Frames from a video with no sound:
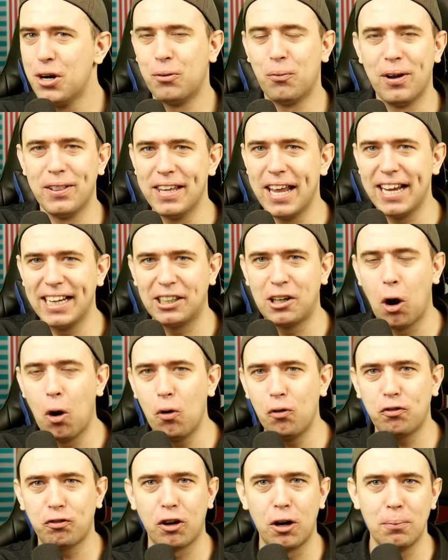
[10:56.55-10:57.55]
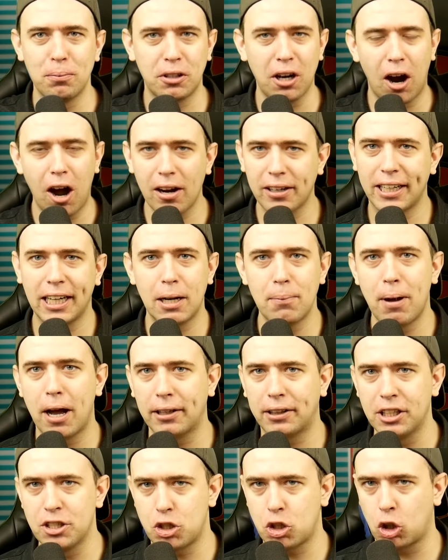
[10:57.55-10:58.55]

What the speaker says: when they go from talking about these